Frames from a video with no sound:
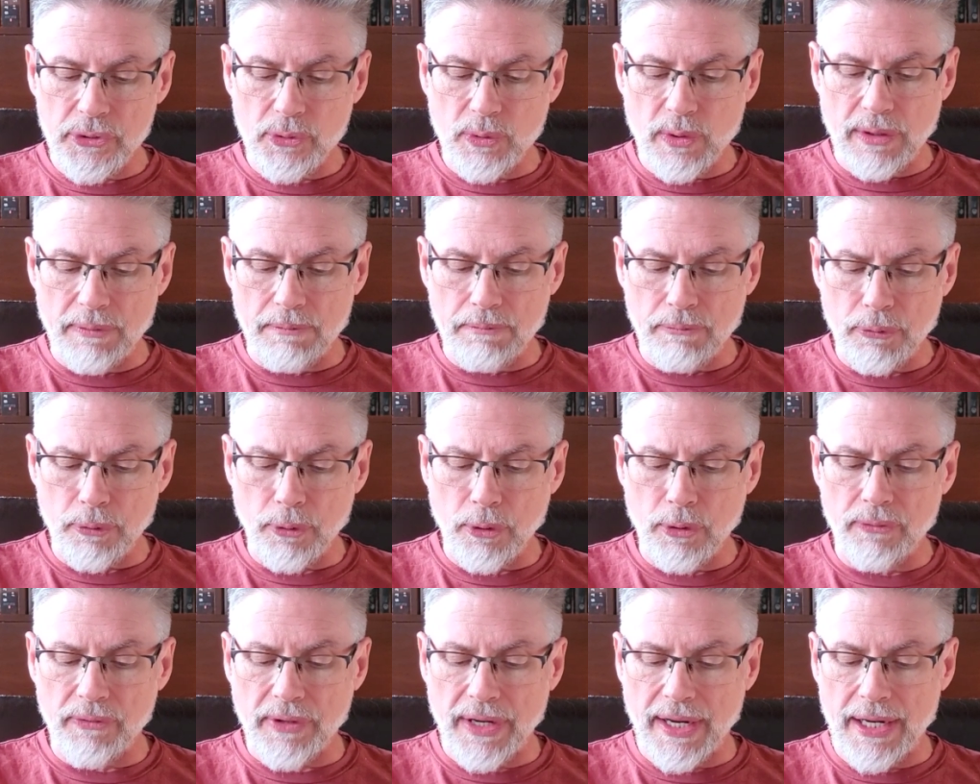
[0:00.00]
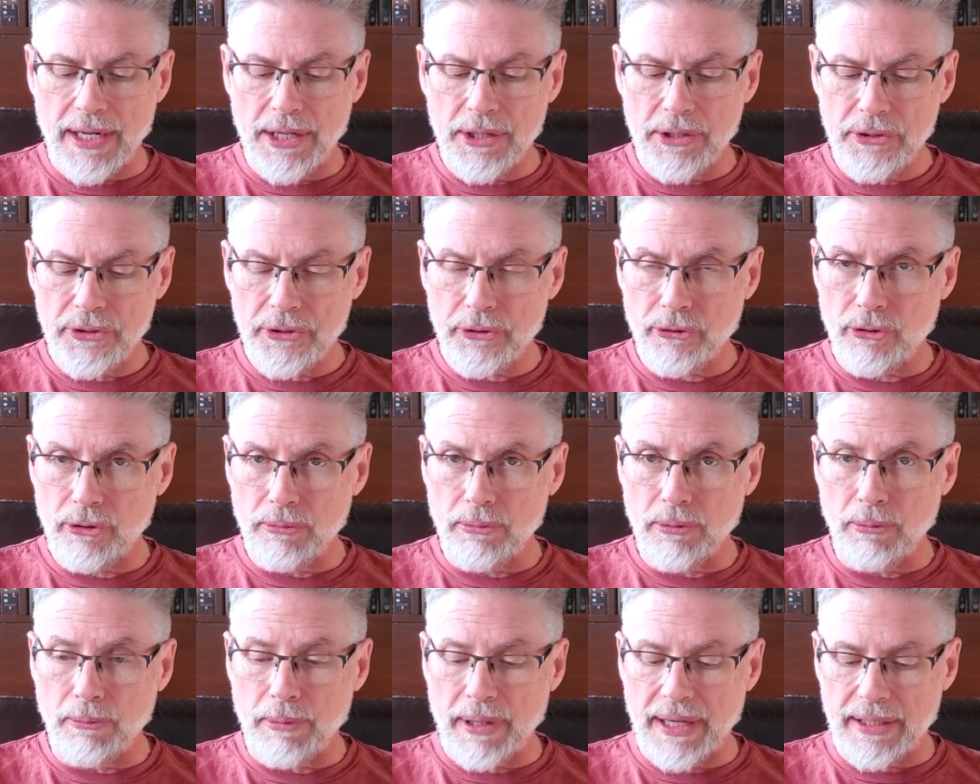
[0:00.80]
who had proved
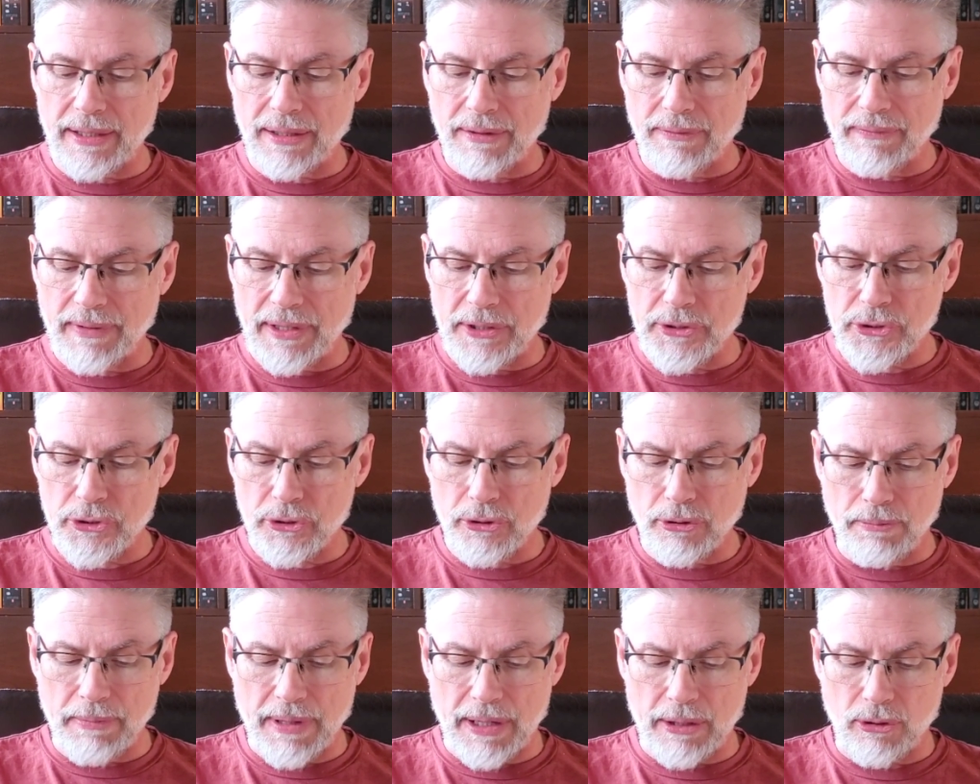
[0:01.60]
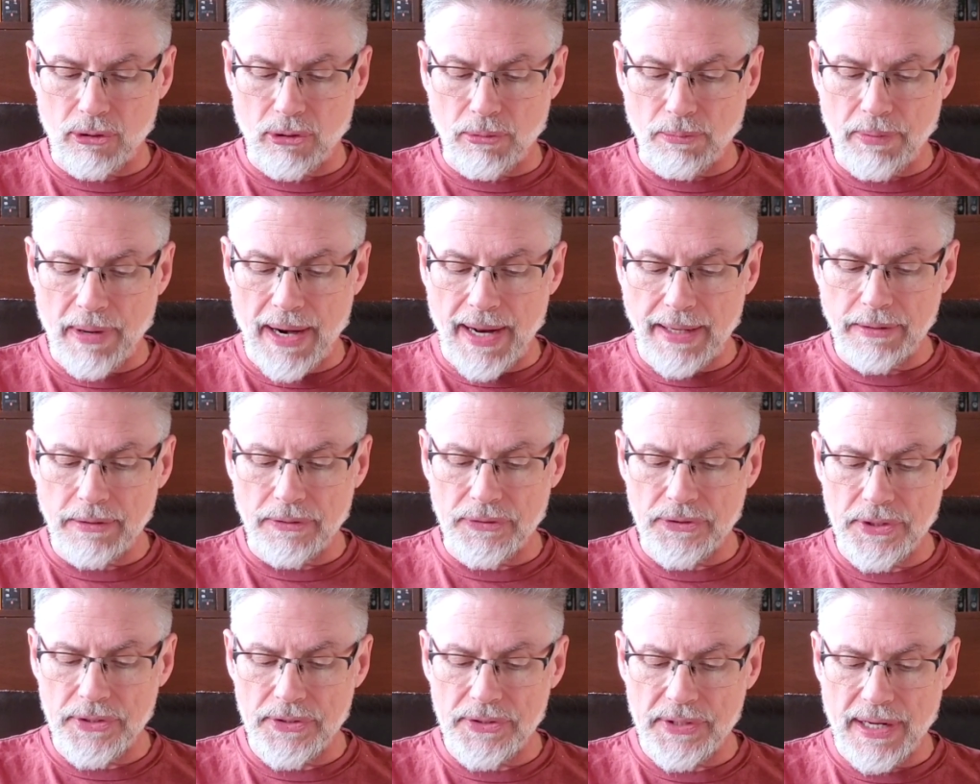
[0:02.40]
incurable by conventional medical
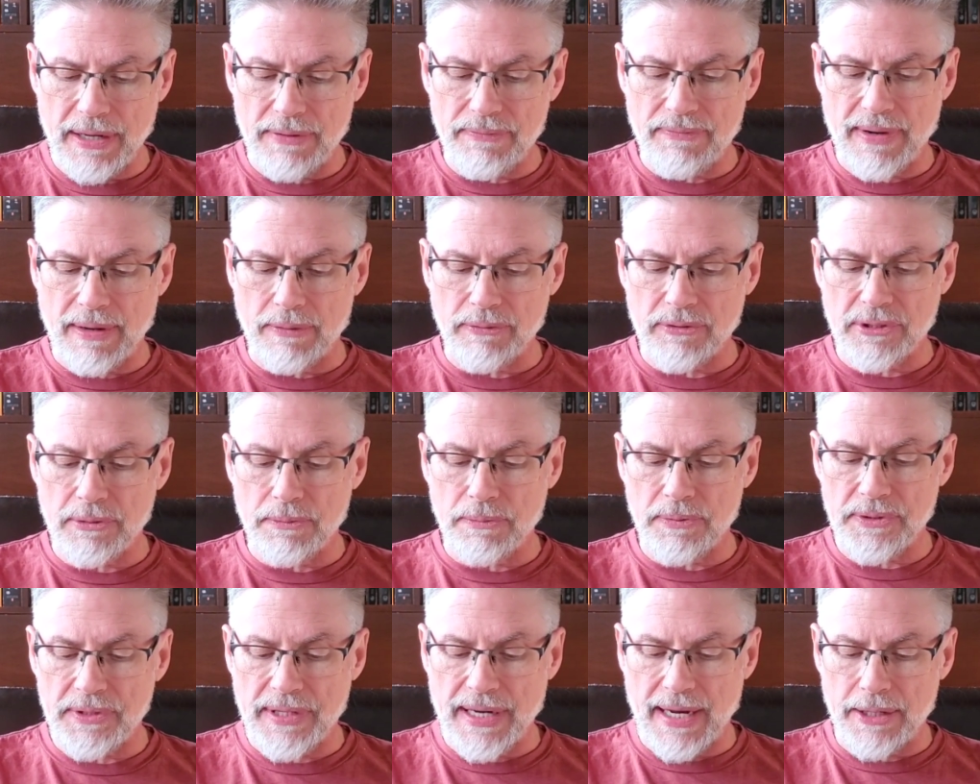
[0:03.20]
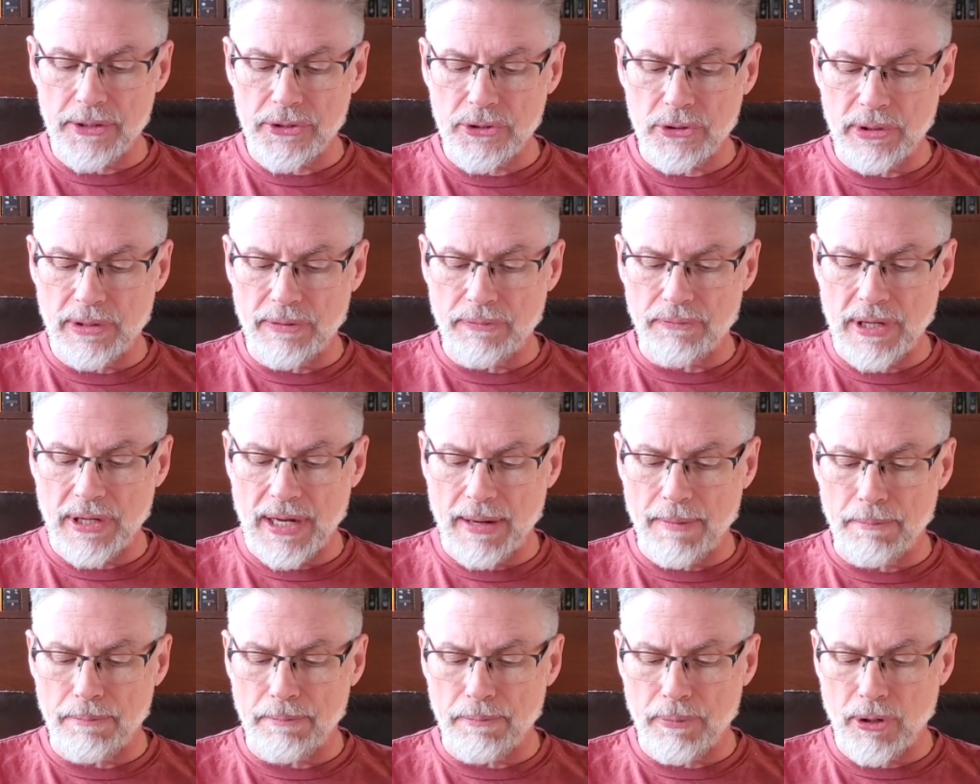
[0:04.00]
practices had found substantial, if
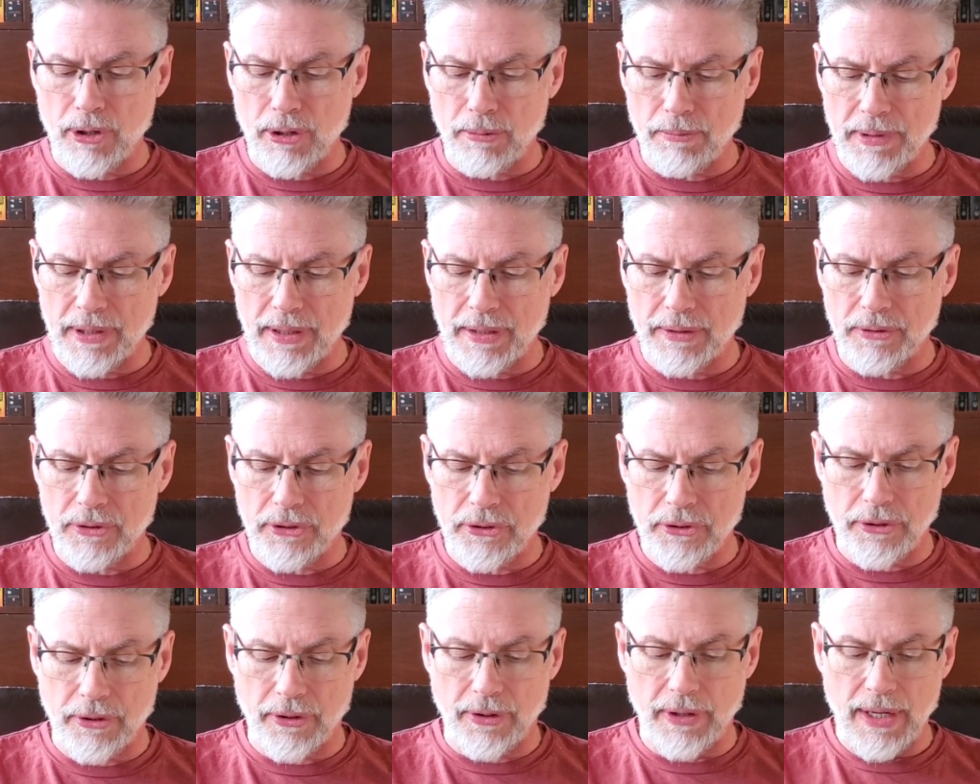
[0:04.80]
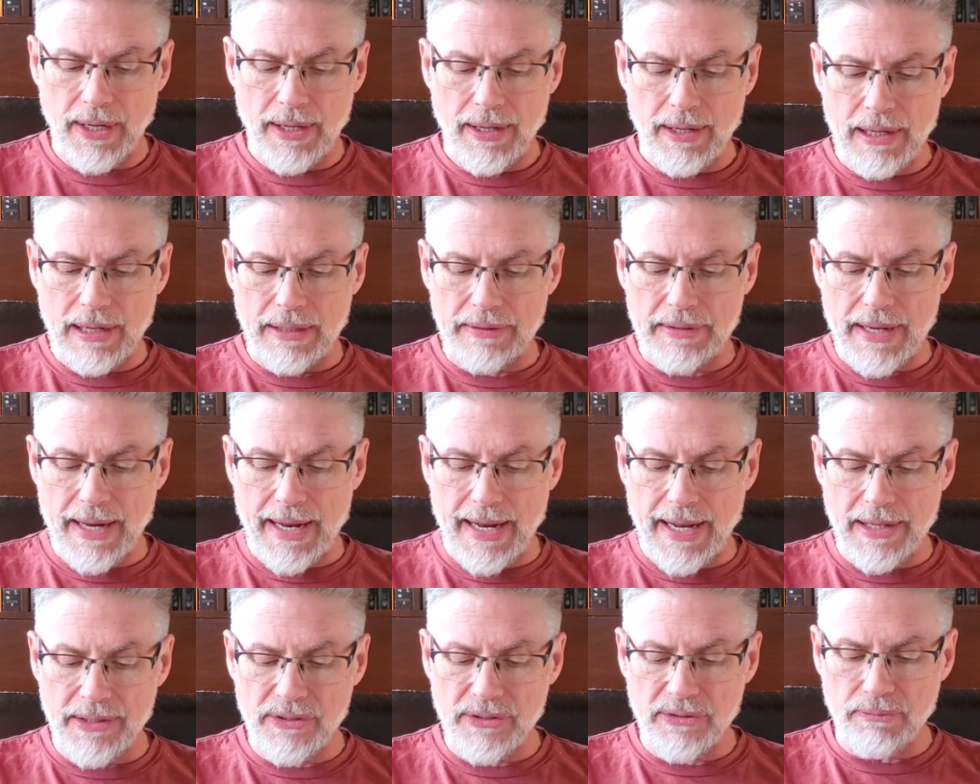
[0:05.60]
not permanent, cure at the
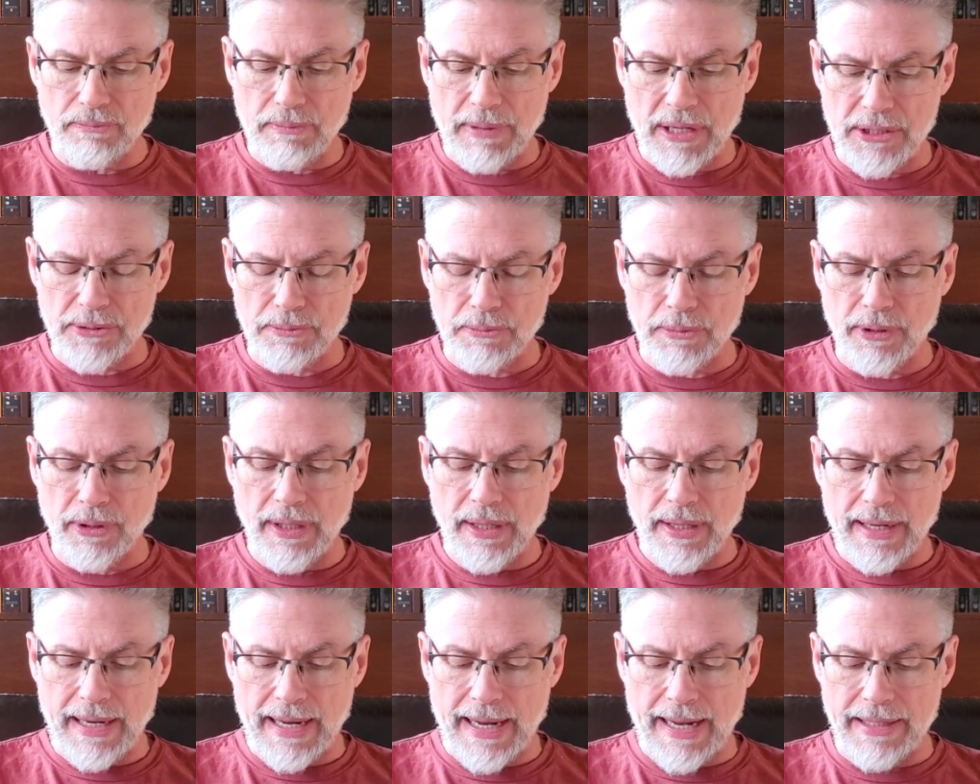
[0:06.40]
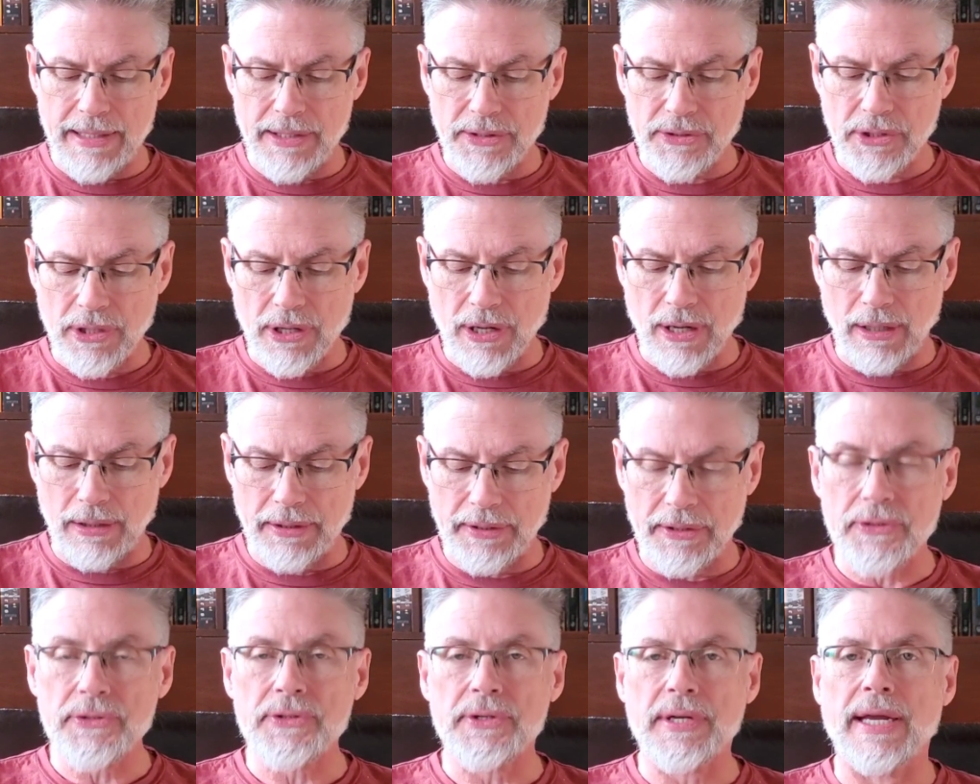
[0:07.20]
hands of Mesmer and his
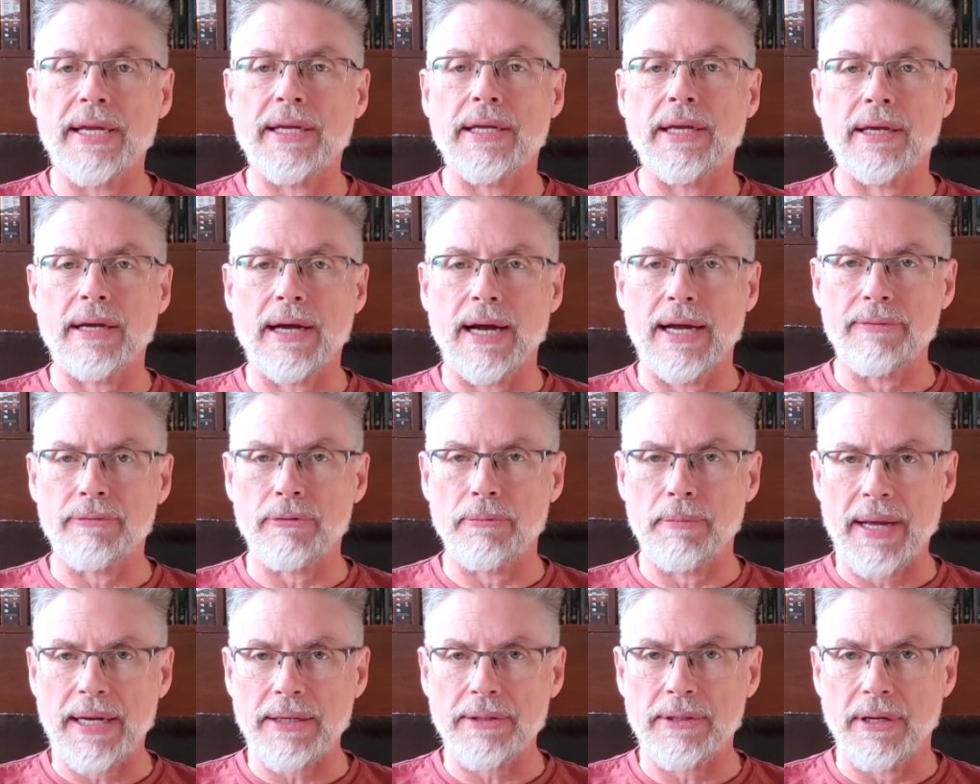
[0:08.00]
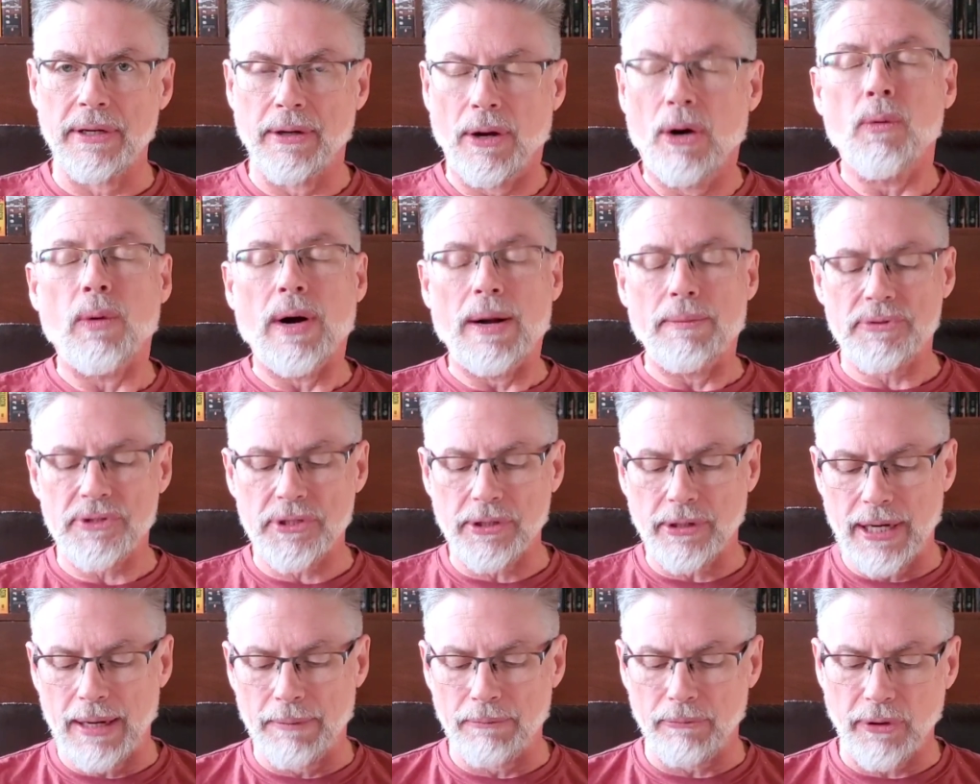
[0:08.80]
colleagues taking ivermectin. Oh, I'm
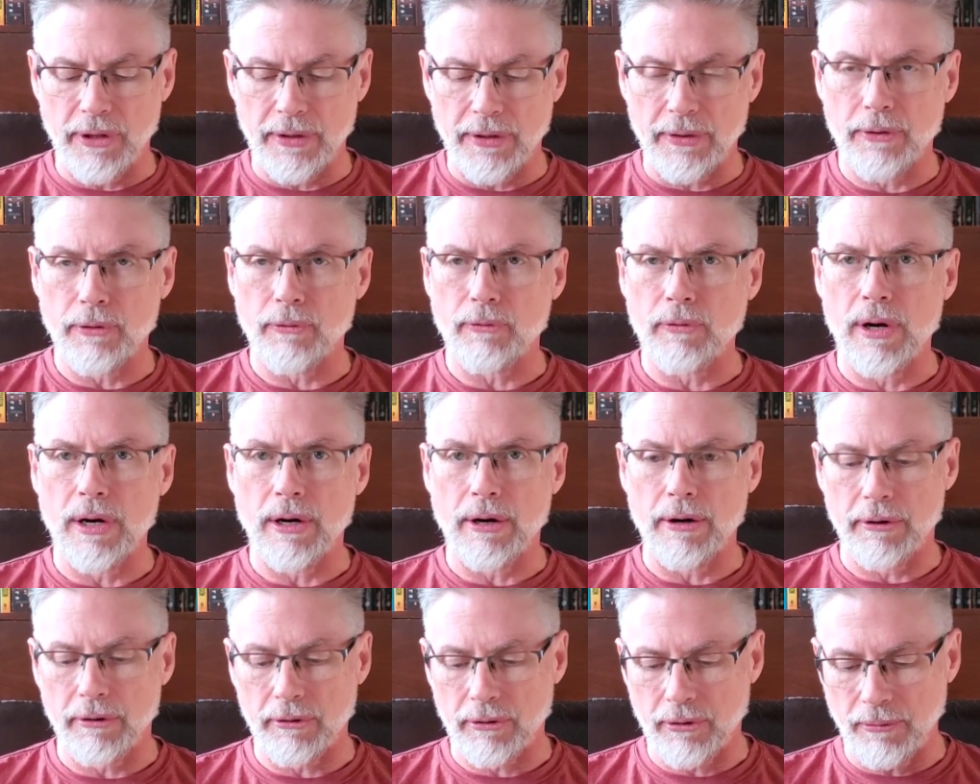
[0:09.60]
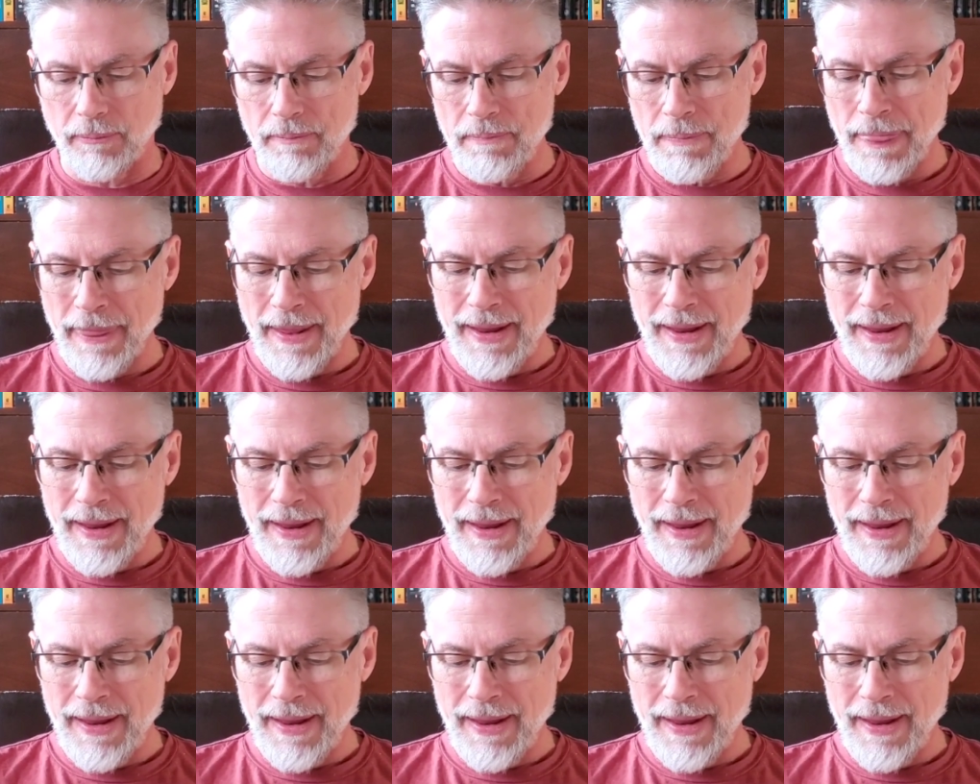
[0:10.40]
sorry, I'm reading the wrong article.